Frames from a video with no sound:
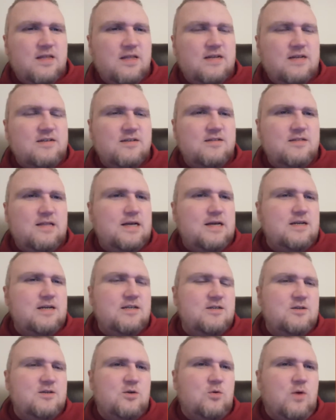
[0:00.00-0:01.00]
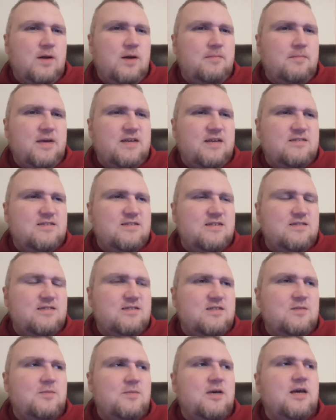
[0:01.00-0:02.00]
That that didn't quite make
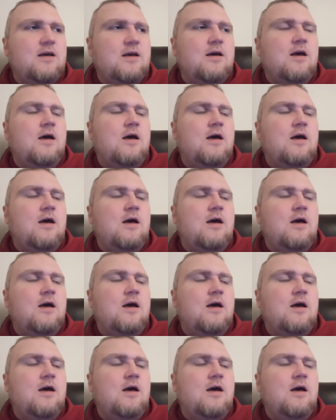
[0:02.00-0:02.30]
sense to me.